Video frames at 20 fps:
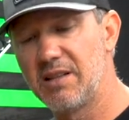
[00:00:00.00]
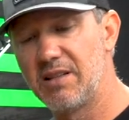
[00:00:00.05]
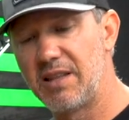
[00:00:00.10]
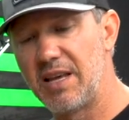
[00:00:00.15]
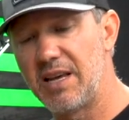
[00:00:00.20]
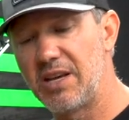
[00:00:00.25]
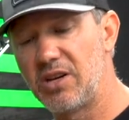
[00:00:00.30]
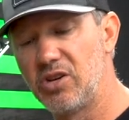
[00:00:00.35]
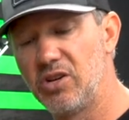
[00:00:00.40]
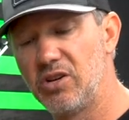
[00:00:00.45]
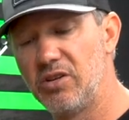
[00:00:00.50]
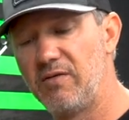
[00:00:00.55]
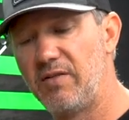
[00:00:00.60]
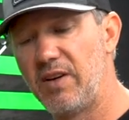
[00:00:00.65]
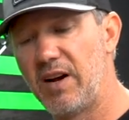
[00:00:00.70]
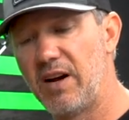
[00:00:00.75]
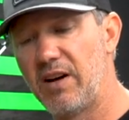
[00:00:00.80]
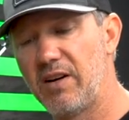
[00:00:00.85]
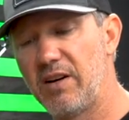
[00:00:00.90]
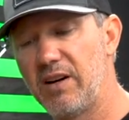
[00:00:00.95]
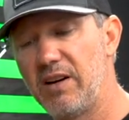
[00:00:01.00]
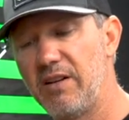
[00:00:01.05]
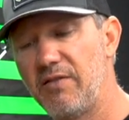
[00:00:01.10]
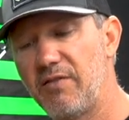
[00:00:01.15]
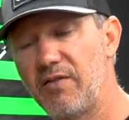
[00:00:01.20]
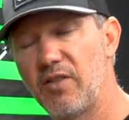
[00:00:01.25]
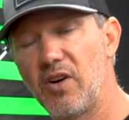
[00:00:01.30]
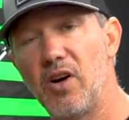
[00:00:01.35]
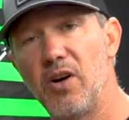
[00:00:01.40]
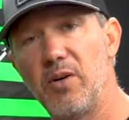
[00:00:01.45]
They could vary
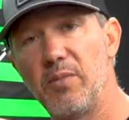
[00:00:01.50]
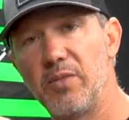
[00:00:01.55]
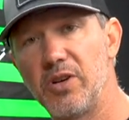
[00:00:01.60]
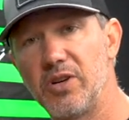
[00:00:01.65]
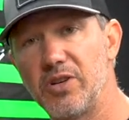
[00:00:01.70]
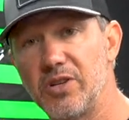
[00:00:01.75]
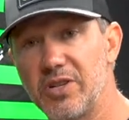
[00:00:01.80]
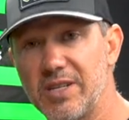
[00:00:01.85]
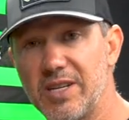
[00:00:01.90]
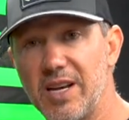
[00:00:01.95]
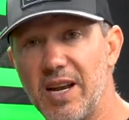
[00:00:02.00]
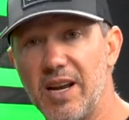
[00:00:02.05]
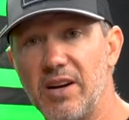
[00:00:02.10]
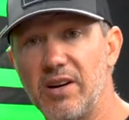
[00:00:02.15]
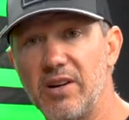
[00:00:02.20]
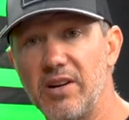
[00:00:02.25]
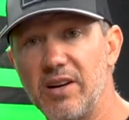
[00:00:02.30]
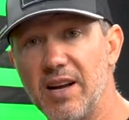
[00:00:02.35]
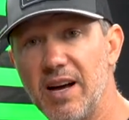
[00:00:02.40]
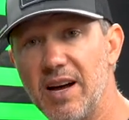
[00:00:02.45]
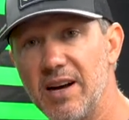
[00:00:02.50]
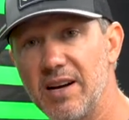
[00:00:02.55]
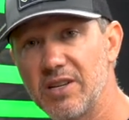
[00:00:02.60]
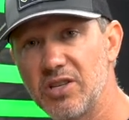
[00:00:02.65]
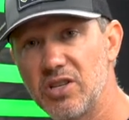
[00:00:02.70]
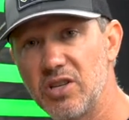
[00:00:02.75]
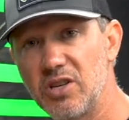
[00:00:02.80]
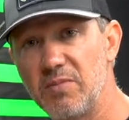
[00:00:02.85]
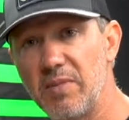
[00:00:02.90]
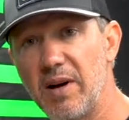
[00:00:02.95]
from your standard knock,
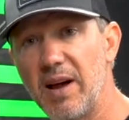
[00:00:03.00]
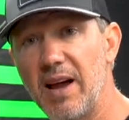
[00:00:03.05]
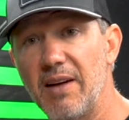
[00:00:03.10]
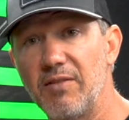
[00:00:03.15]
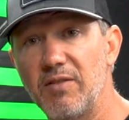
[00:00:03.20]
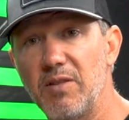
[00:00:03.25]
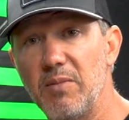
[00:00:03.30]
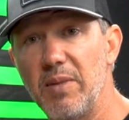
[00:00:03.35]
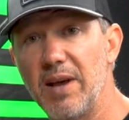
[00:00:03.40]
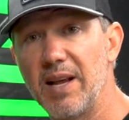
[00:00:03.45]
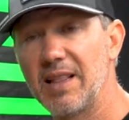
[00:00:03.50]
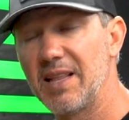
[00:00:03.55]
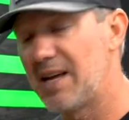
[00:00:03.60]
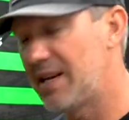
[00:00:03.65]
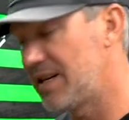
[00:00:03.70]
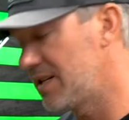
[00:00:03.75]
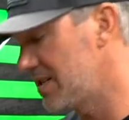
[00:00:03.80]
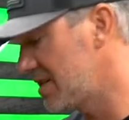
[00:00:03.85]
so you might have to make that